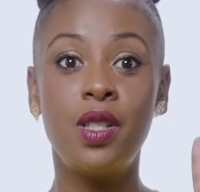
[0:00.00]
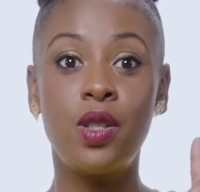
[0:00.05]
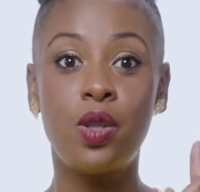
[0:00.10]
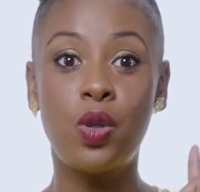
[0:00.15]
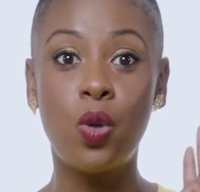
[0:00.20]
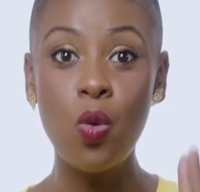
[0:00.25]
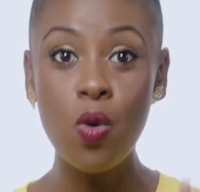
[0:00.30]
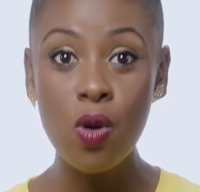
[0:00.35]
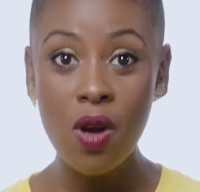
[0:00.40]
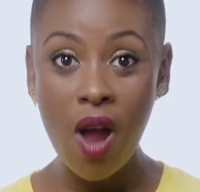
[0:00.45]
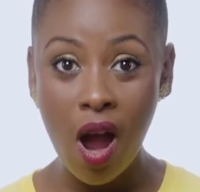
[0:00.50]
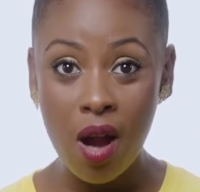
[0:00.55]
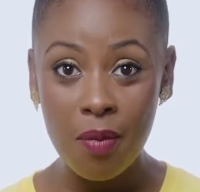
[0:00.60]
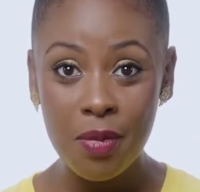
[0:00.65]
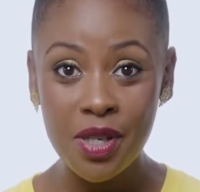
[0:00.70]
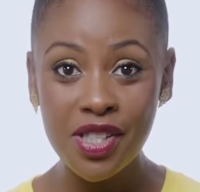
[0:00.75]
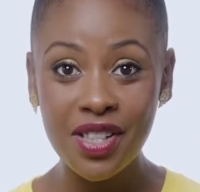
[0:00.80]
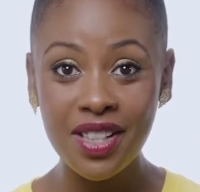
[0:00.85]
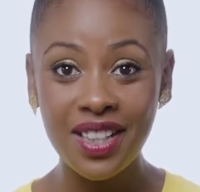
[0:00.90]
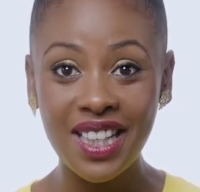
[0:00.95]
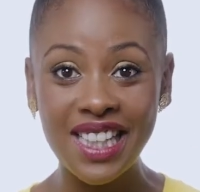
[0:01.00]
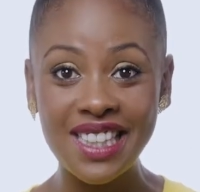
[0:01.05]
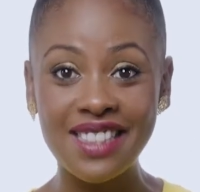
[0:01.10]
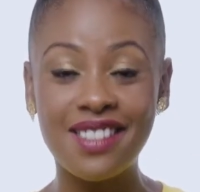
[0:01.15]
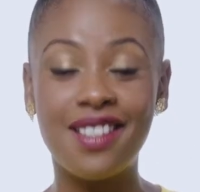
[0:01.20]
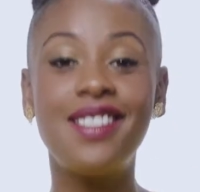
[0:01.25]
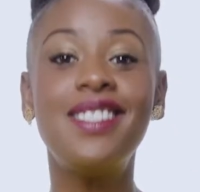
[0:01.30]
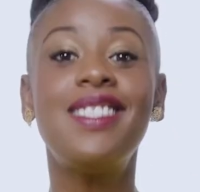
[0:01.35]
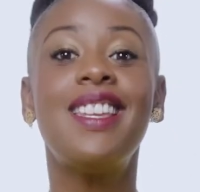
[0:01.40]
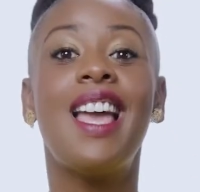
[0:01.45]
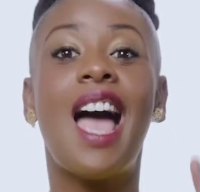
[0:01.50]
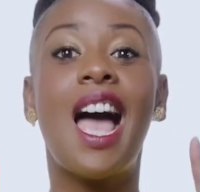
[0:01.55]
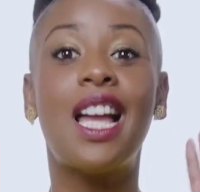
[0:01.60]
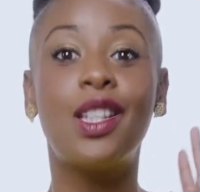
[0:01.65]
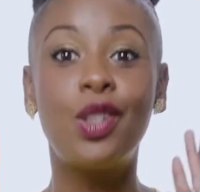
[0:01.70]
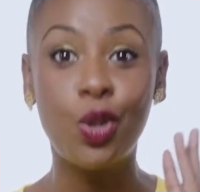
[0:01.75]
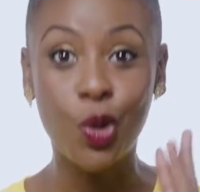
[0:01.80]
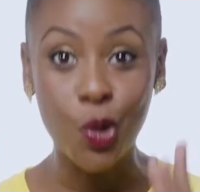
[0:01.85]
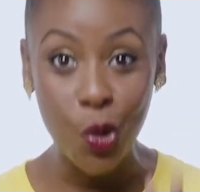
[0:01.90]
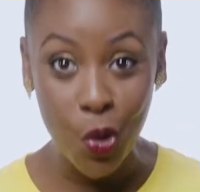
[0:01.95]
2 garbage collectors, and
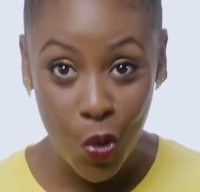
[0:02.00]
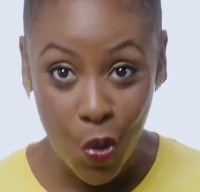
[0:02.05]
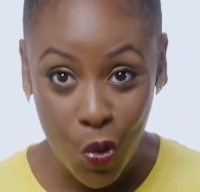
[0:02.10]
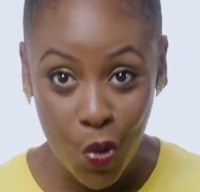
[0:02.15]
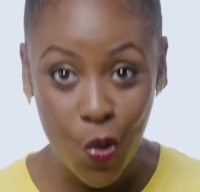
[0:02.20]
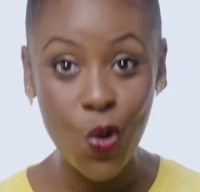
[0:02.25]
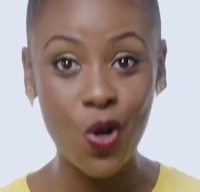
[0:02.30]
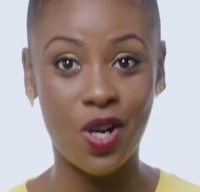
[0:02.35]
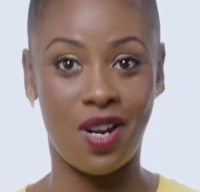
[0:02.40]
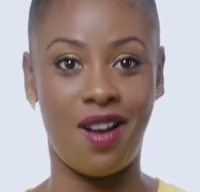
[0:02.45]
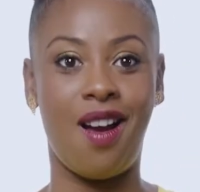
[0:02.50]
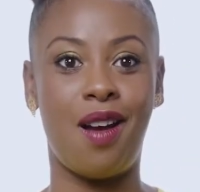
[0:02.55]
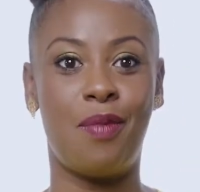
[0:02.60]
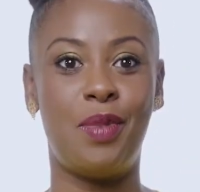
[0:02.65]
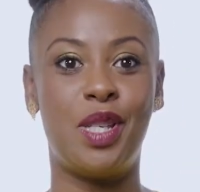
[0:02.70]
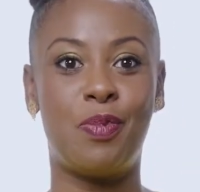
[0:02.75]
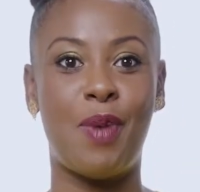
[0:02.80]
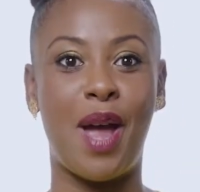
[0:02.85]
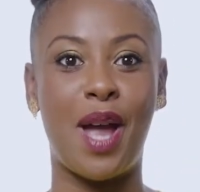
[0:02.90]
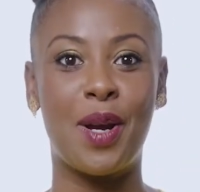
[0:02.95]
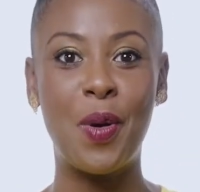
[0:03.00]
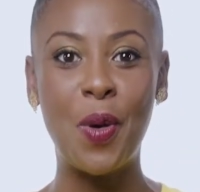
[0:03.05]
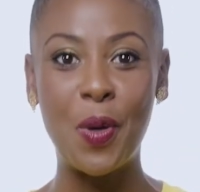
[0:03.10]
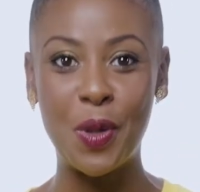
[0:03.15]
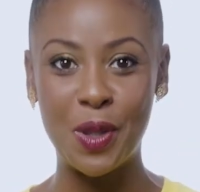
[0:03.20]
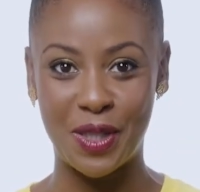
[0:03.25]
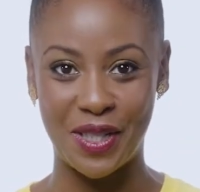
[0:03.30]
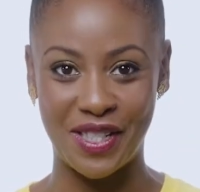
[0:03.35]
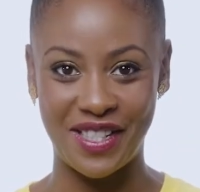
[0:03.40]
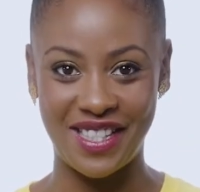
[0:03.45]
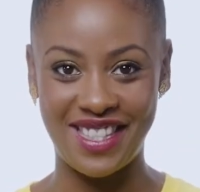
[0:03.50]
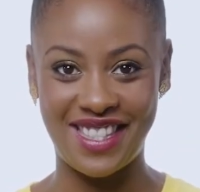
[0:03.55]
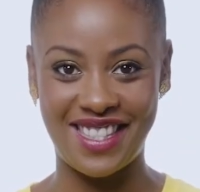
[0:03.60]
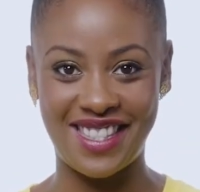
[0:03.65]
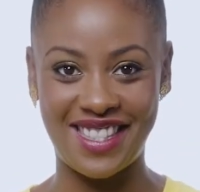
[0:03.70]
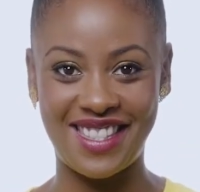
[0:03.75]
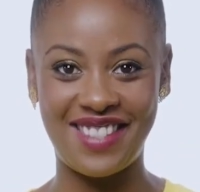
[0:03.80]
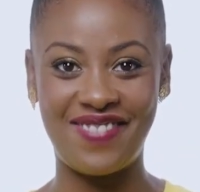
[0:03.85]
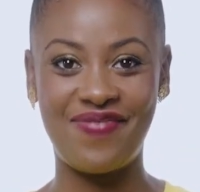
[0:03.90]
2 garbage bag holders.